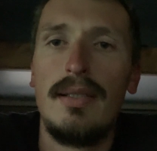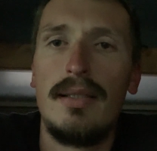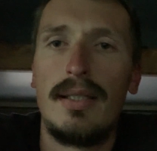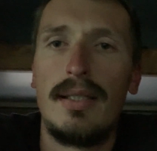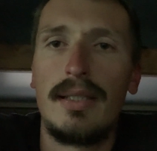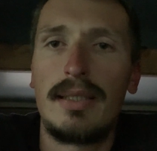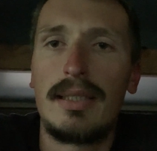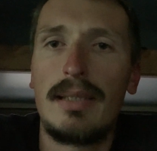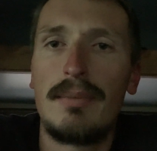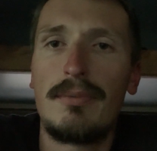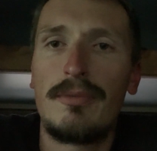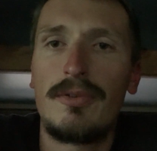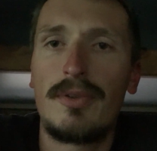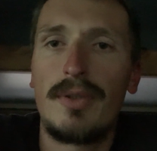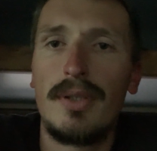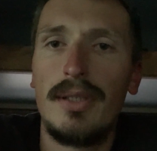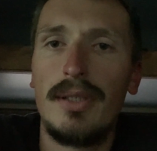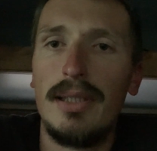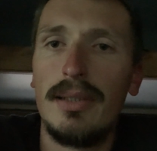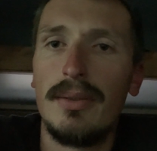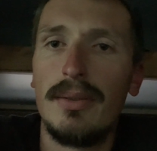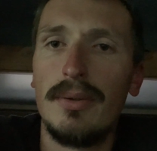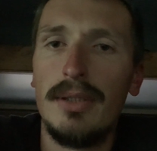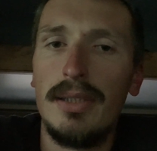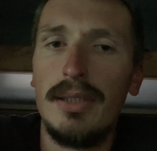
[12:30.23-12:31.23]
except for
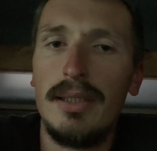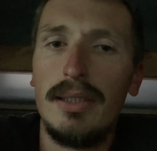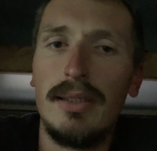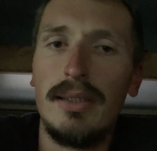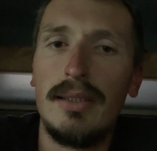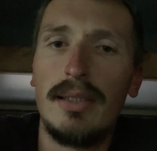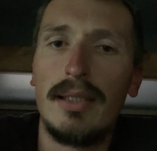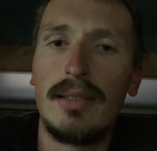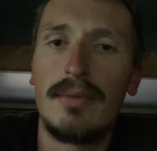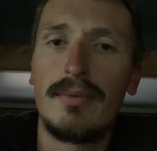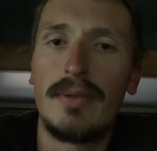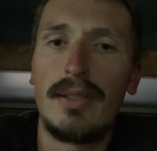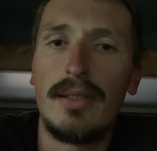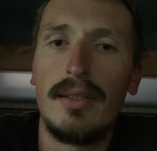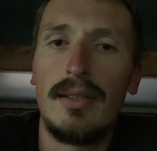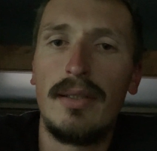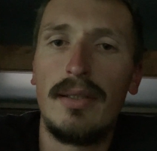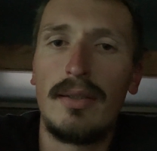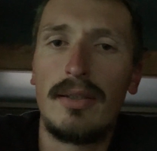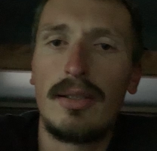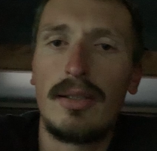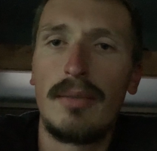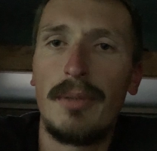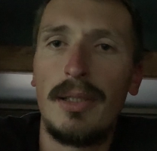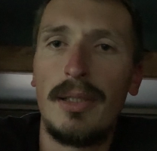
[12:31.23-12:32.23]
the ELD. That one
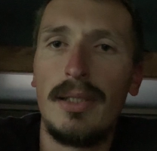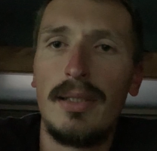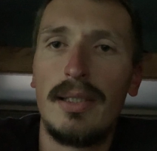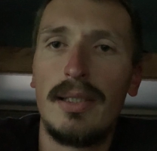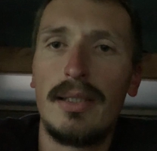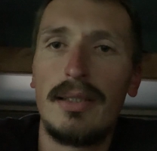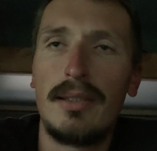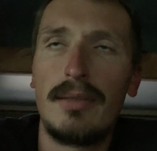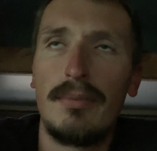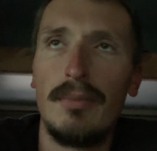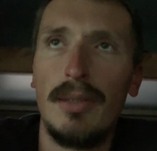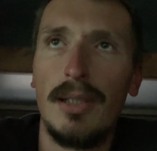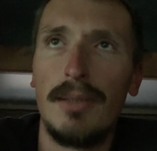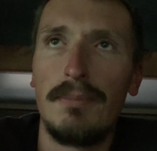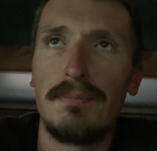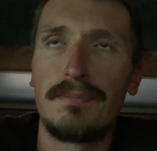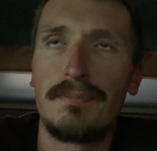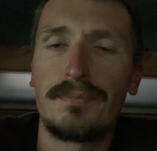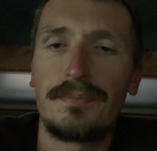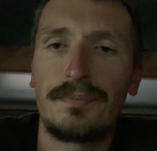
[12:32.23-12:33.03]
didn't come in yet, but